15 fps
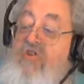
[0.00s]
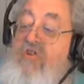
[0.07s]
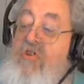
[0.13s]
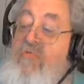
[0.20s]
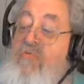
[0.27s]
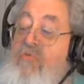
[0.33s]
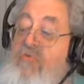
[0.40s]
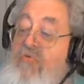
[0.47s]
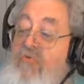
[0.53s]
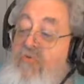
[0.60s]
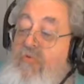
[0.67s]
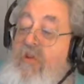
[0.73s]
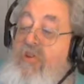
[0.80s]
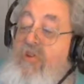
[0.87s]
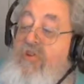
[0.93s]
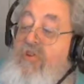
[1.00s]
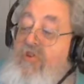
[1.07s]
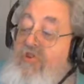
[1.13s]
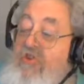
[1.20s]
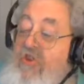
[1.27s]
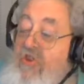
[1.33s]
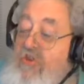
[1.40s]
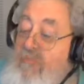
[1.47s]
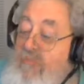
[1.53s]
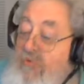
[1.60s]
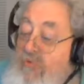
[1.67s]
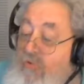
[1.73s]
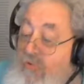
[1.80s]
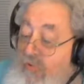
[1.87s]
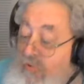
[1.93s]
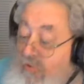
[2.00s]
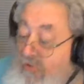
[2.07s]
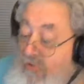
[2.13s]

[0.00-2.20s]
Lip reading: improving the gene pool.